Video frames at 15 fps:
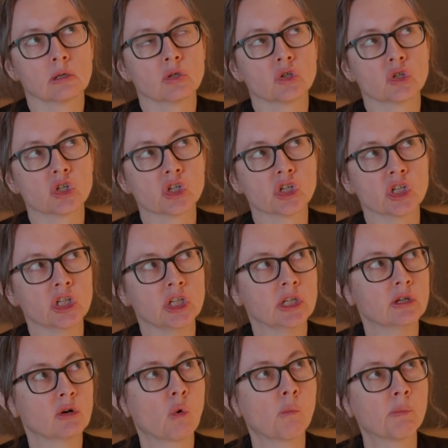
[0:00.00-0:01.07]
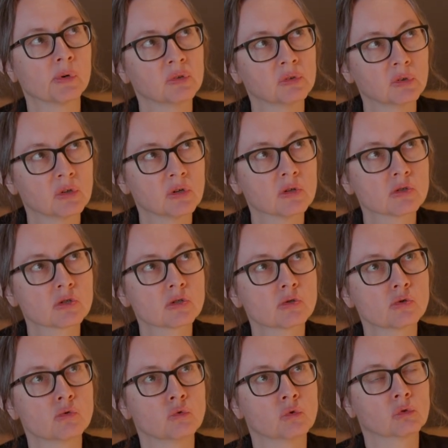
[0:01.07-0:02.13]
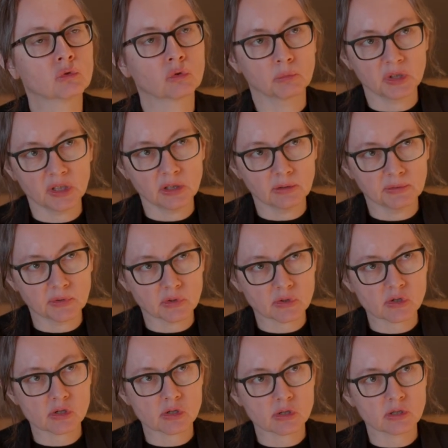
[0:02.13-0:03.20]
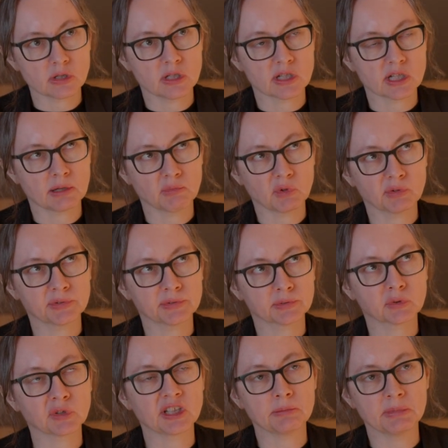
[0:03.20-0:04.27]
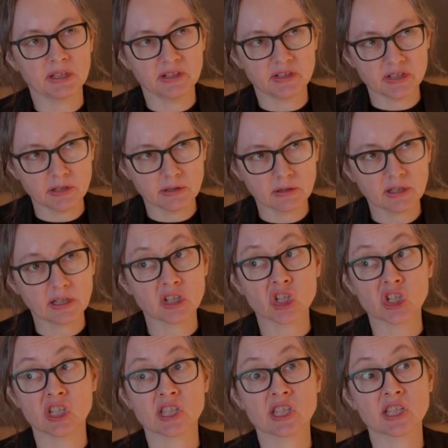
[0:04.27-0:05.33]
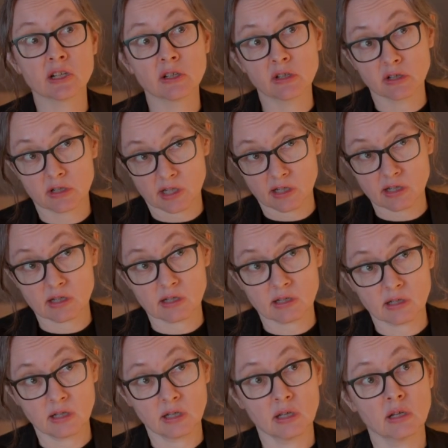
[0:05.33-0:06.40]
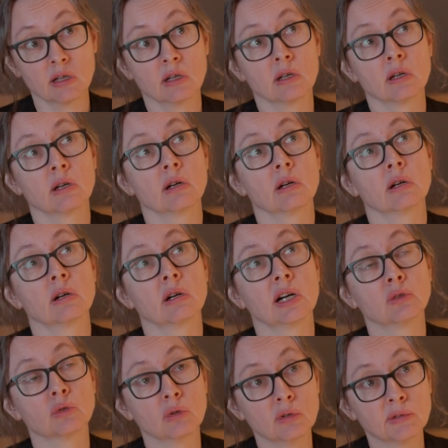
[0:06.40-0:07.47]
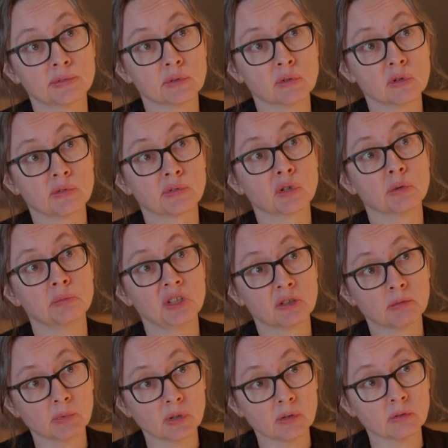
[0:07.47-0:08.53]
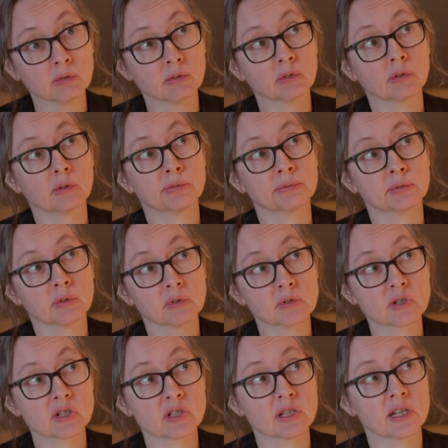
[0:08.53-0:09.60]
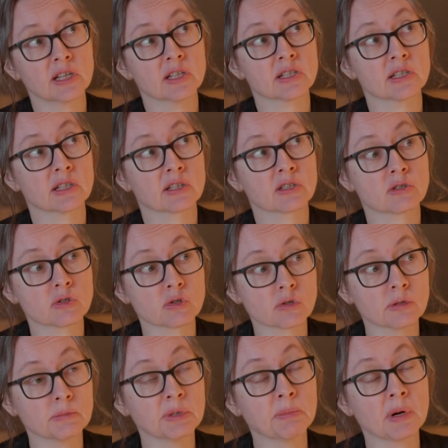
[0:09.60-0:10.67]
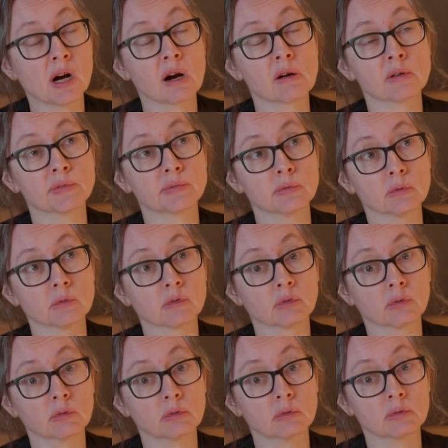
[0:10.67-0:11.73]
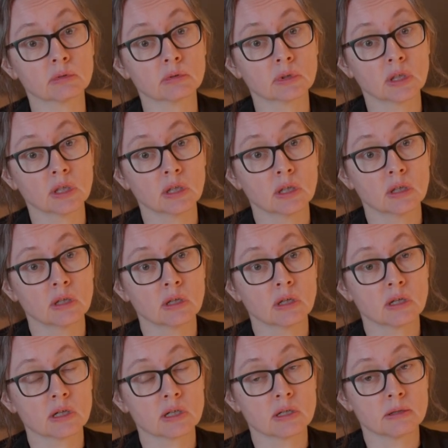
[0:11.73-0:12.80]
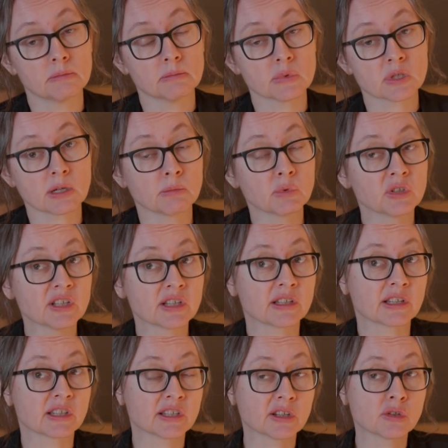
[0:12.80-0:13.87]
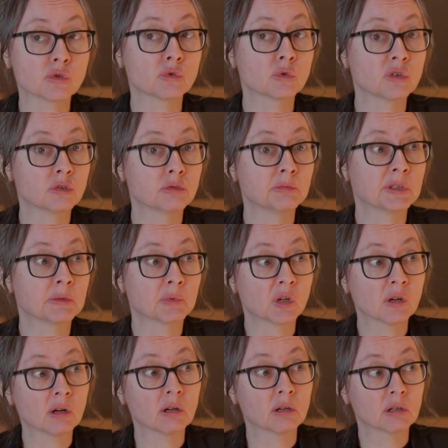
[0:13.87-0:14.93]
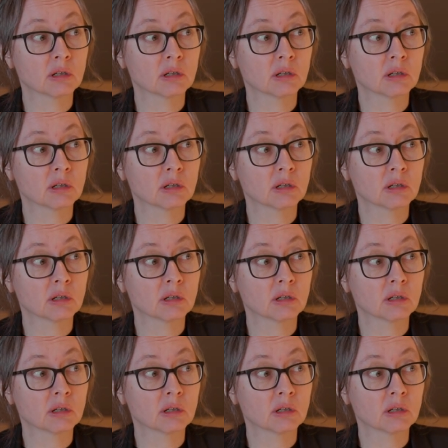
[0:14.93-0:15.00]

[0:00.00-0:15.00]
she opened doors to so many of us in terms of credibility, and she still does it. At a level of commitment, of work that is extremely powerful. So somebody that I started to know a little bit more,